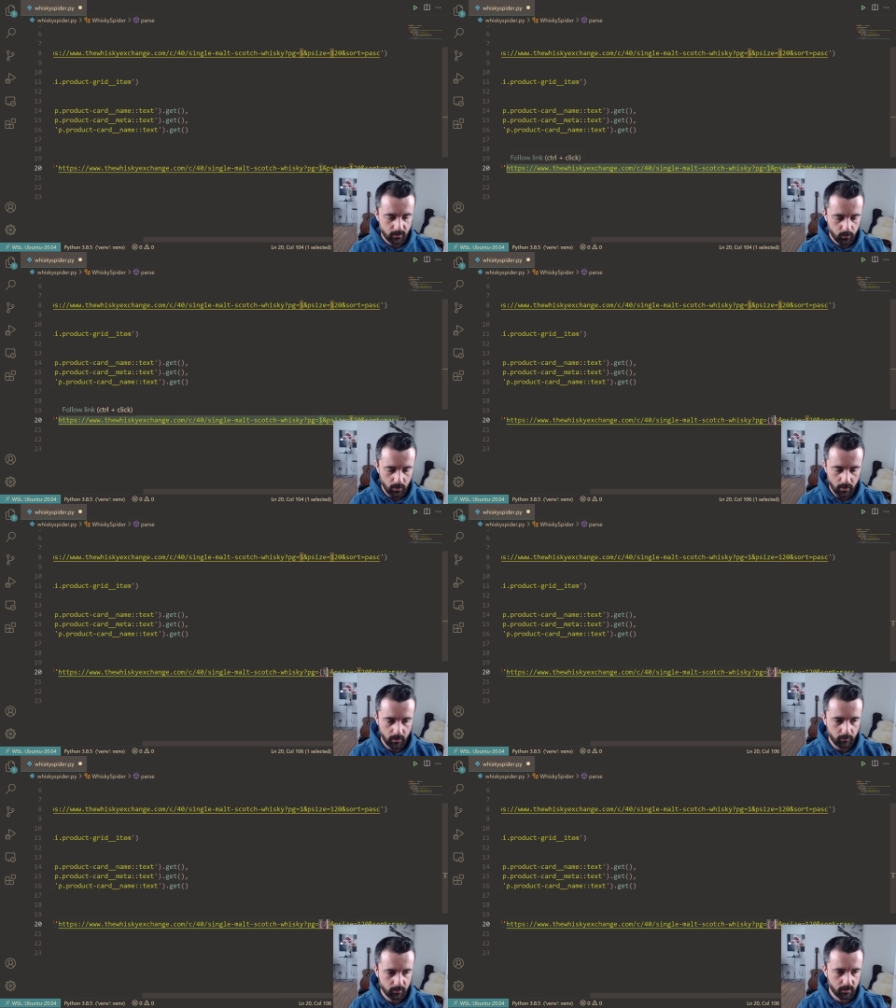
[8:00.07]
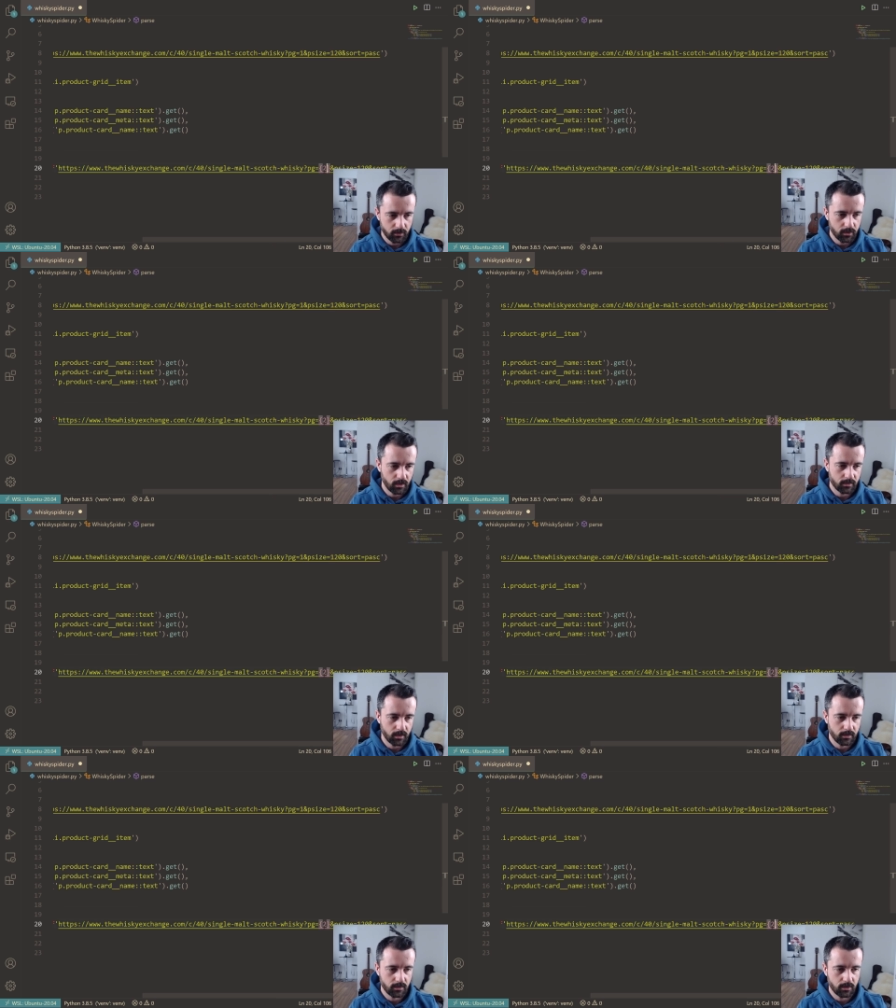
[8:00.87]
one, I'm just going to change
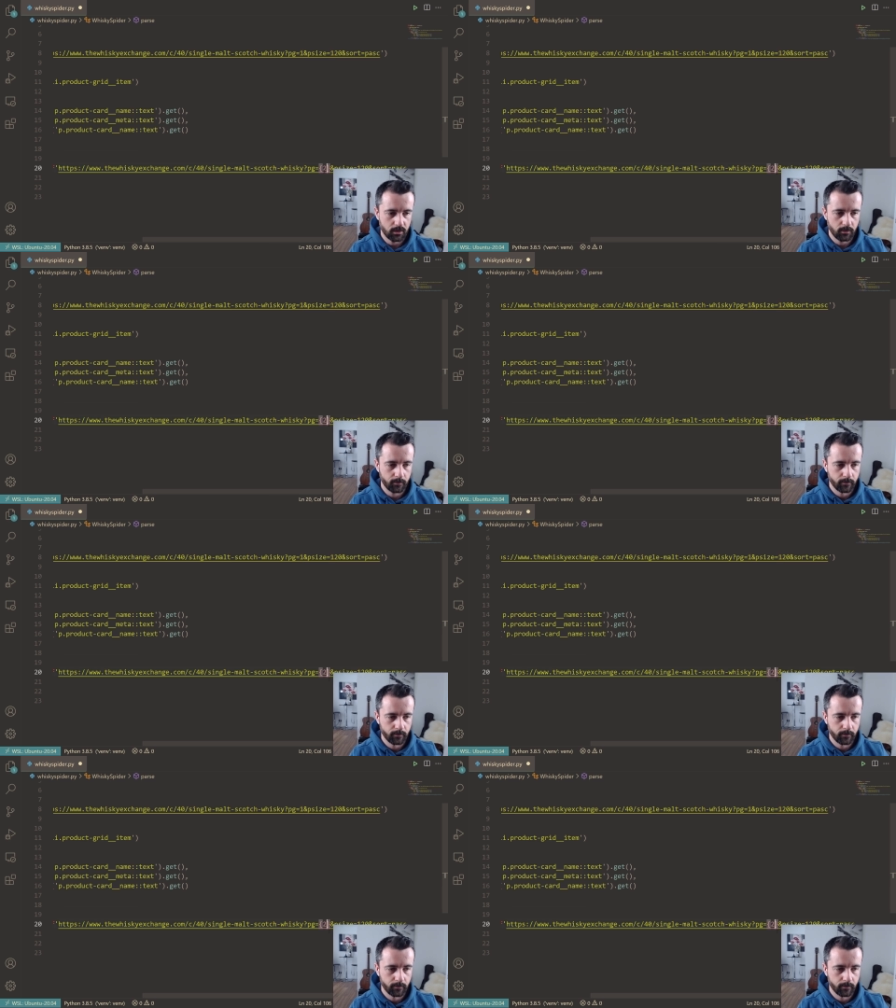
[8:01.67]
that to two.